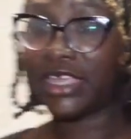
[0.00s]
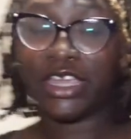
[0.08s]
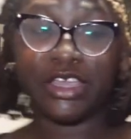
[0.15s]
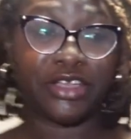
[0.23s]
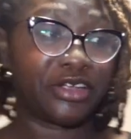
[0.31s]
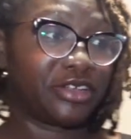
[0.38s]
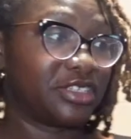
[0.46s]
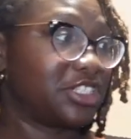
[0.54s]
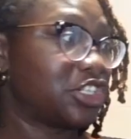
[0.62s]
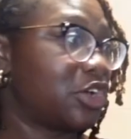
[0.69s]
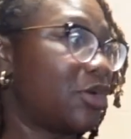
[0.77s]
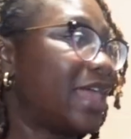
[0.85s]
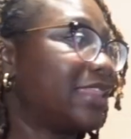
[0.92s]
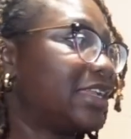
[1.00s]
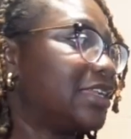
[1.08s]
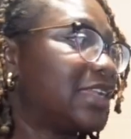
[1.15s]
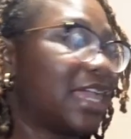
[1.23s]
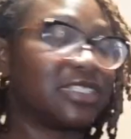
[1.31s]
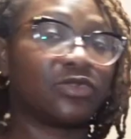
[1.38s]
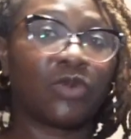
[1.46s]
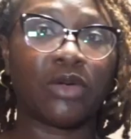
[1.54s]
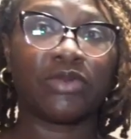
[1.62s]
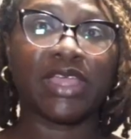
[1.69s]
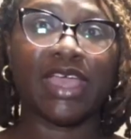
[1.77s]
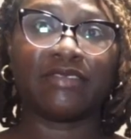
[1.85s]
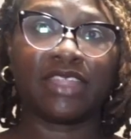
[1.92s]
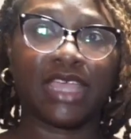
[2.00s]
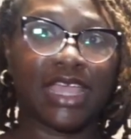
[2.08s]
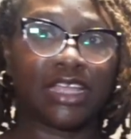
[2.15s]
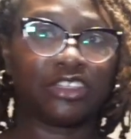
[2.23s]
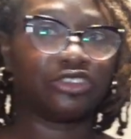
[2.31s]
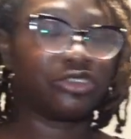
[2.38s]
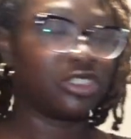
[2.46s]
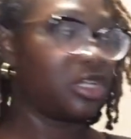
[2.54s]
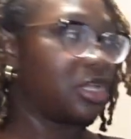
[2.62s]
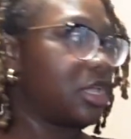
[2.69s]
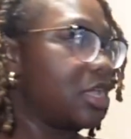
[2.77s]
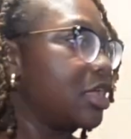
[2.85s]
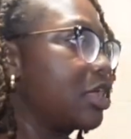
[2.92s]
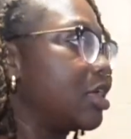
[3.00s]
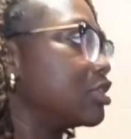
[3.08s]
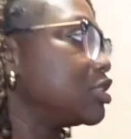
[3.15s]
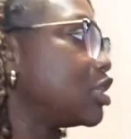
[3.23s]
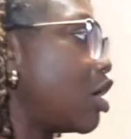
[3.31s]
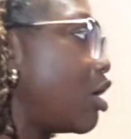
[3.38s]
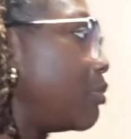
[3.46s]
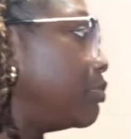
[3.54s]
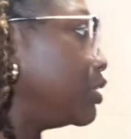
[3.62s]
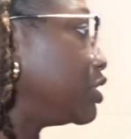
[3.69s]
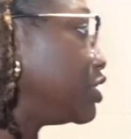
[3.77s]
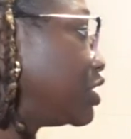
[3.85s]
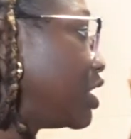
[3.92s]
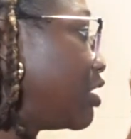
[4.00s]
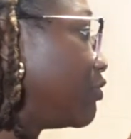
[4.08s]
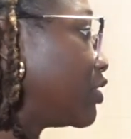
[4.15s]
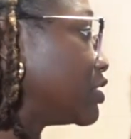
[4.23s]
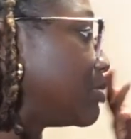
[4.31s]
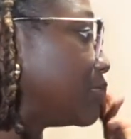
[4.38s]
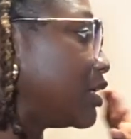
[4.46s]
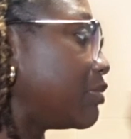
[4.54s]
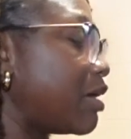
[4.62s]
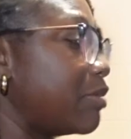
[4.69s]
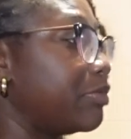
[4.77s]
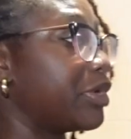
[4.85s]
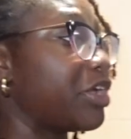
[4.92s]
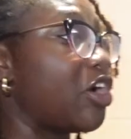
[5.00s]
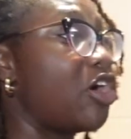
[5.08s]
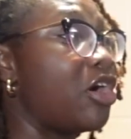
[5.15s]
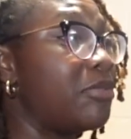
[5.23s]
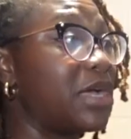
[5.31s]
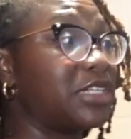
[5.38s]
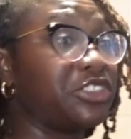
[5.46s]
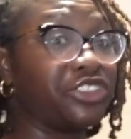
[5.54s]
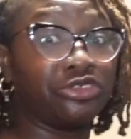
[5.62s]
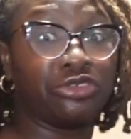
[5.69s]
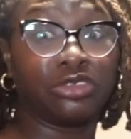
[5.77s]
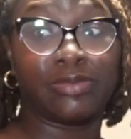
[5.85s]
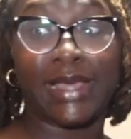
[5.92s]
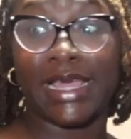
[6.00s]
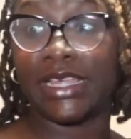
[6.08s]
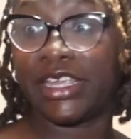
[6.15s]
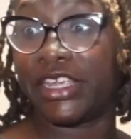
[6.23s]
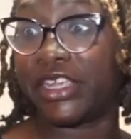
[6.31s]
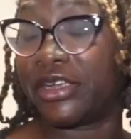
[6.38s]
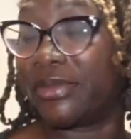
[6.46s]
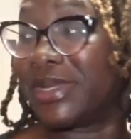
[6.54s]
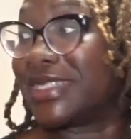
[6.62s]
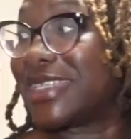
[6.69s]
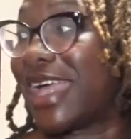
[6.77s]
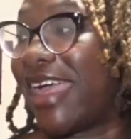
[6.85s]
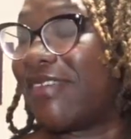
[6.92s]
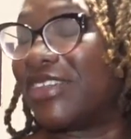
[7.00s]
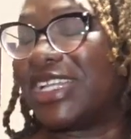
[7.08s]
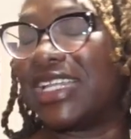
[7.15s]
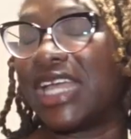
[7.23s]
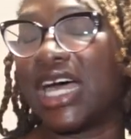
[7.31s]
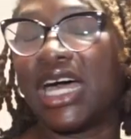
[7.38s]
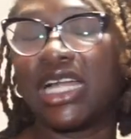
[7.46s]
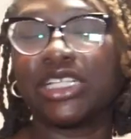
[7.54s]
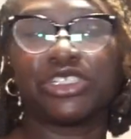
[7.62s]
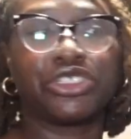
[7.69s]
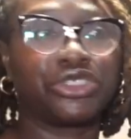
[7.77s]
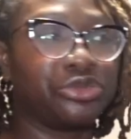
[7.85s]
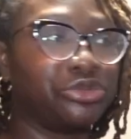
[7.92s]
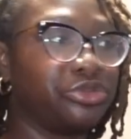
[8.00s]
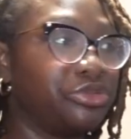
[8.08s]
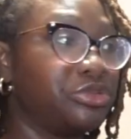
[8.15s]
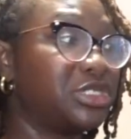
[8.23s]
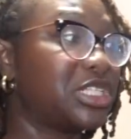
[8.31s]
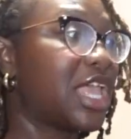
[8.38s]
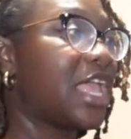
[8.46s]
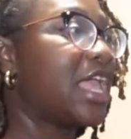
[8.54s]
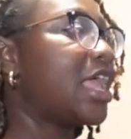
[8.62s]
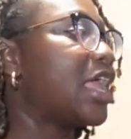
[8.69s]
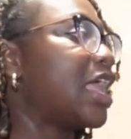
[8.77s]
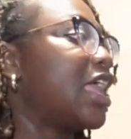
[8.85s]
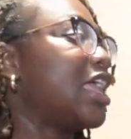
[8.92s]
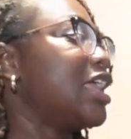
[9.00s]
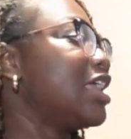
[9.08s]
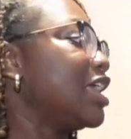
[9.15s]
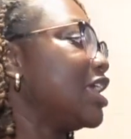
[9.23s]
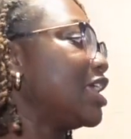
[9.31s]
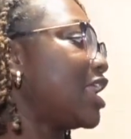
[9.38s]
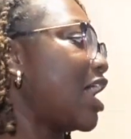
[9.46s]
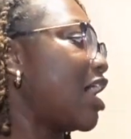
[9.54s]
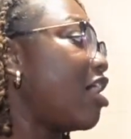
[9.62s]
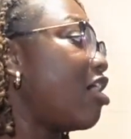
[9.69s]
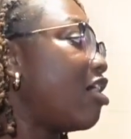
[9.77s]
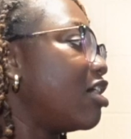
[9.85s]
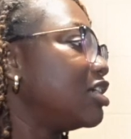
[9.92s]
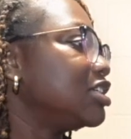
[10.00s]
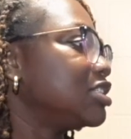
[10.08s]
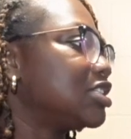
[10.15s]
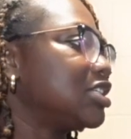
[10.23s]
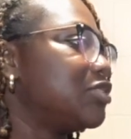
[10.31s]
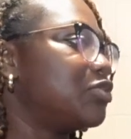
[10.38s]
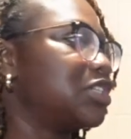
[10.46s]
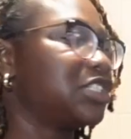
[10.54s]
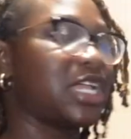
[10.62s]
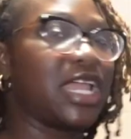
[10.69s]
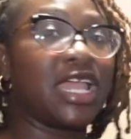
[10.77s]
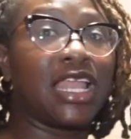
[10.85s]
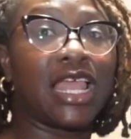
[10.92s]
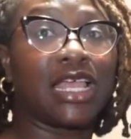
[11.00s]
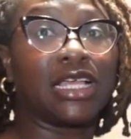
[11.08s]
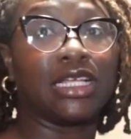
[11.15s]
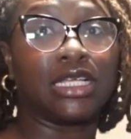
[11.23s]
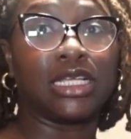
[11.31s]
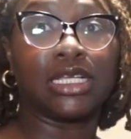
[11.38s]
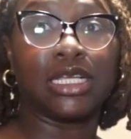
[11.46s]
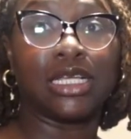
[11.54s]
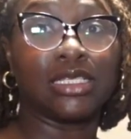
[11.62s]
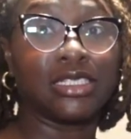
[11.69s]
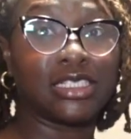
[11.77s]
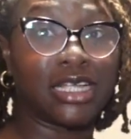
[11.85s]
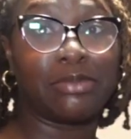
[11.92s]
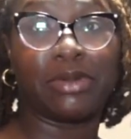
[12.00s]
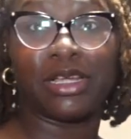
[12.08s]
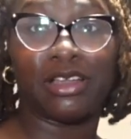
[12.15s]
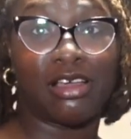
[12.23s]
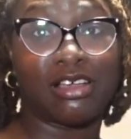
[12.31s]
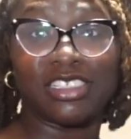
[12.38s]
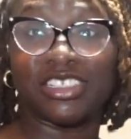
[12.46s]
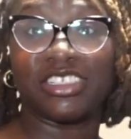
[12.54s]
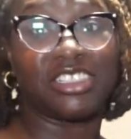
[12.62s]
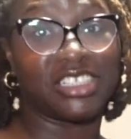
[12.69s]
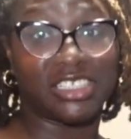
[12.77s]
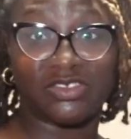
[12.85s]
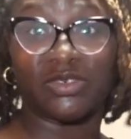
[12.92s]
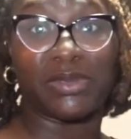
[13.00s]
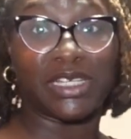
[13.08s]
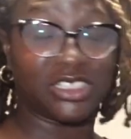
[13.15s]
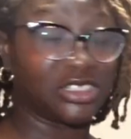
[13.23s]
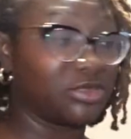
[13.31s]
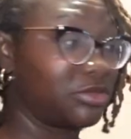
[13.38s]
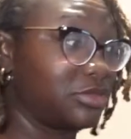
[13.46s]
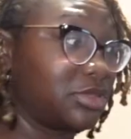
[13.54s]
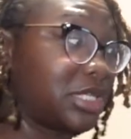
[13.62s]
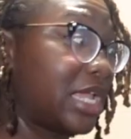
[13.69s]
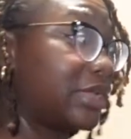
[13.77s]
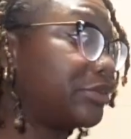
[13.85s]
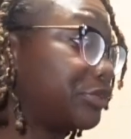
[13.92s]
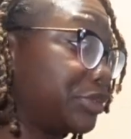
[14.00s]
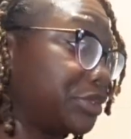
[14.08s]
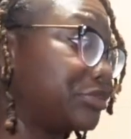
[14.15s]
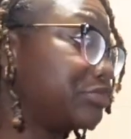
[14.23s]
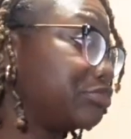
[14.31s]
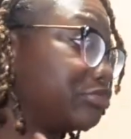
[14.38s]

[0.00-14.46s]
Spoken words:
here. So I think that's why we have the extra tall bookshelf, because I'm thinking about bringing all my shoes back here, because I have a lot of shoes, and I honestly wish I had like a separate closet just for my shoes. Like, real,